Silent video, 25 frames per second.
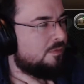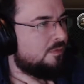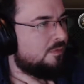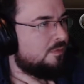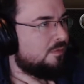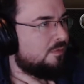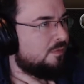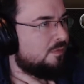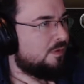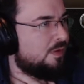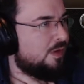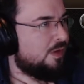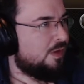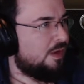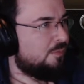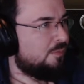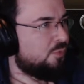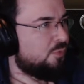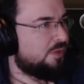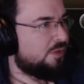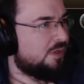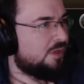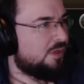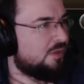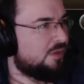Yeah, I'm
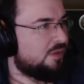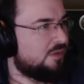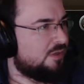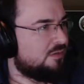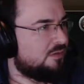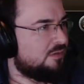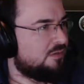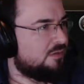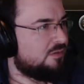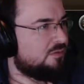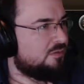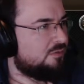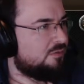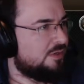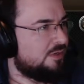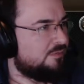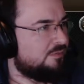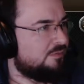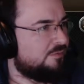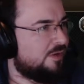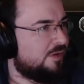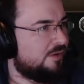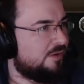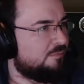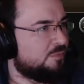only at like
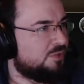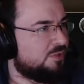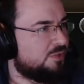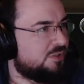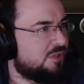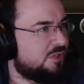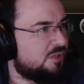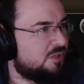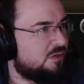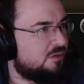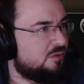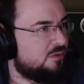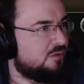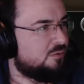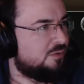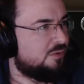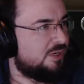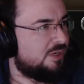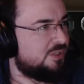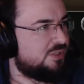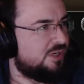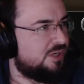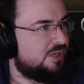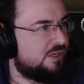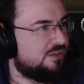25%, although I
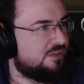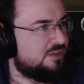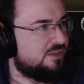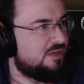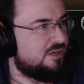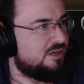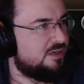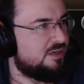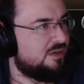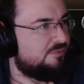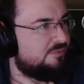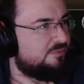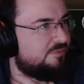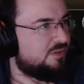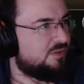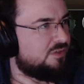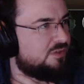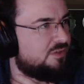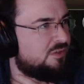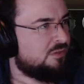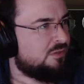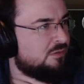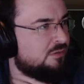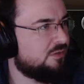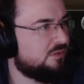started at nothing,
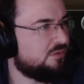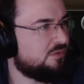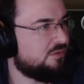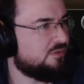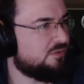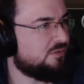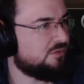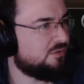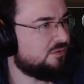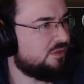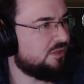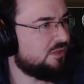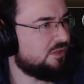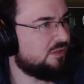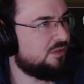so they're doing okay.